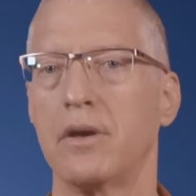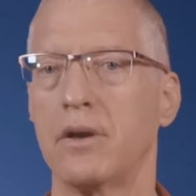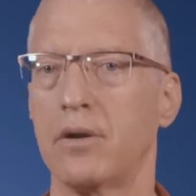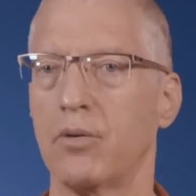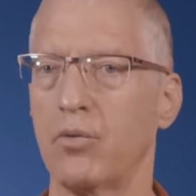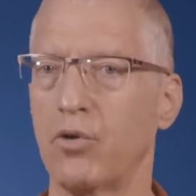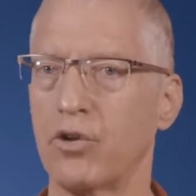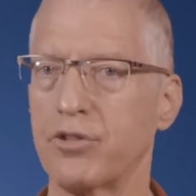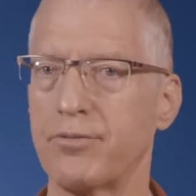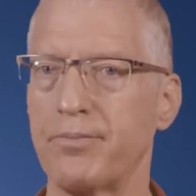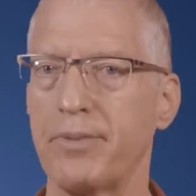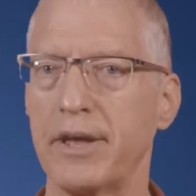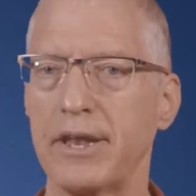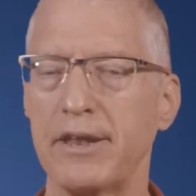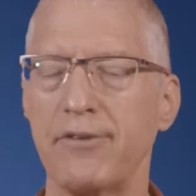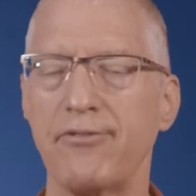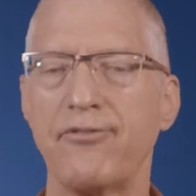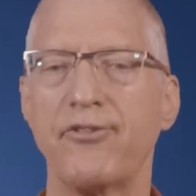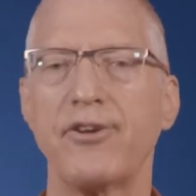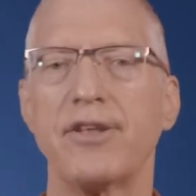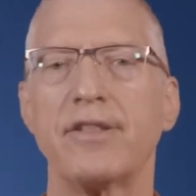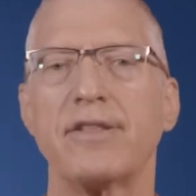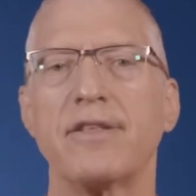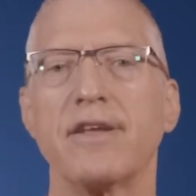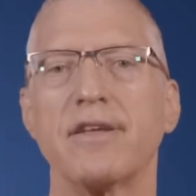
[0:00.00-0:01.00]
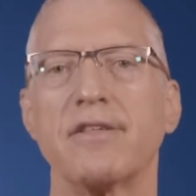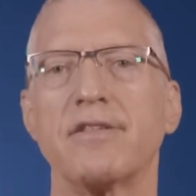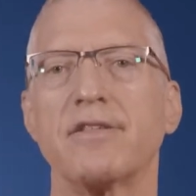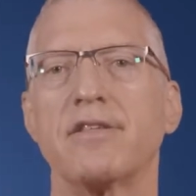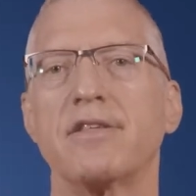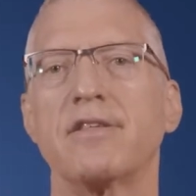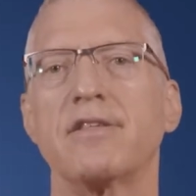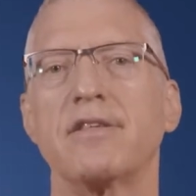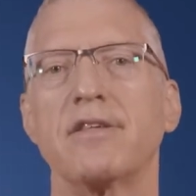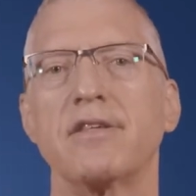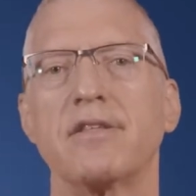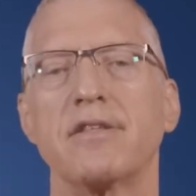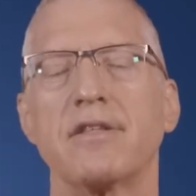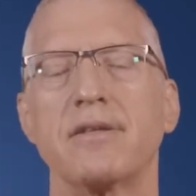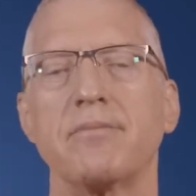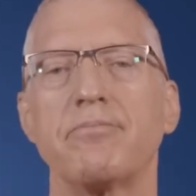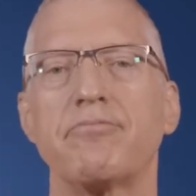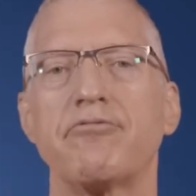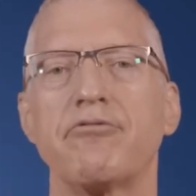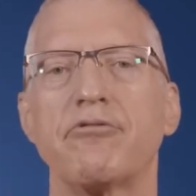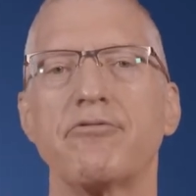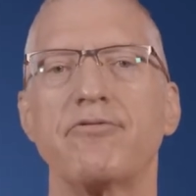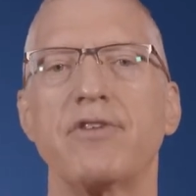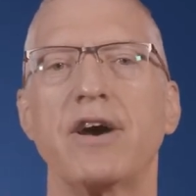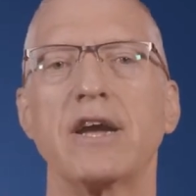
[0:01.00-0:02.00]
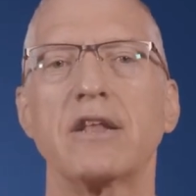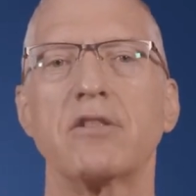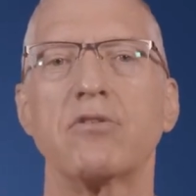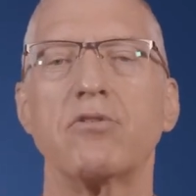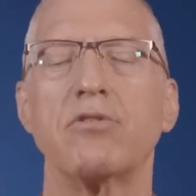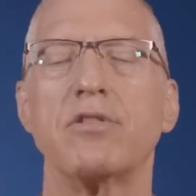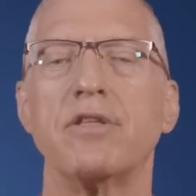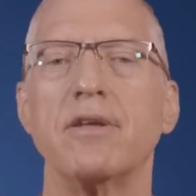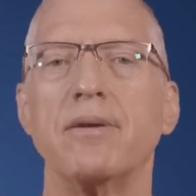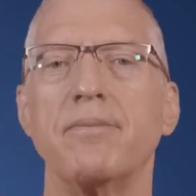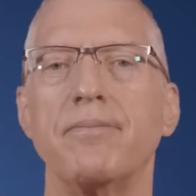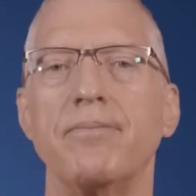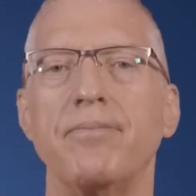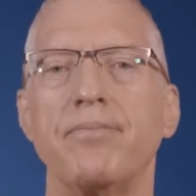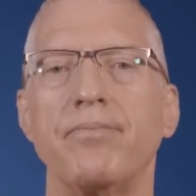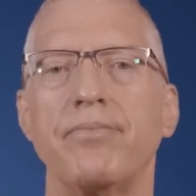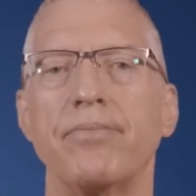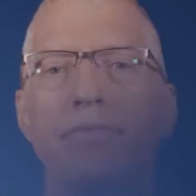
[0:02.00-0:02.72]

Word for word: What benefit does the system provide to them?